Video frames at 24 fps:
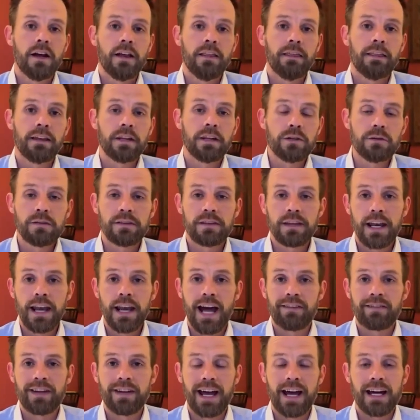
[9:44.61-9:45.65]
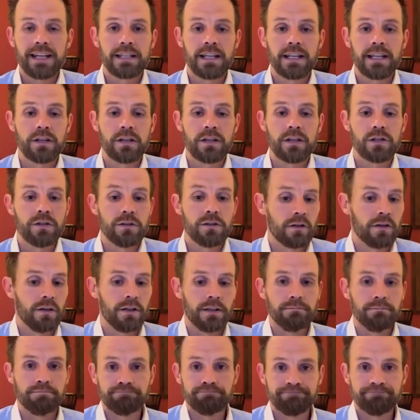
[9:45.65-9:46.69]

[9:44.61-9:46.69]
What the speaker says: that you then have an asset that you could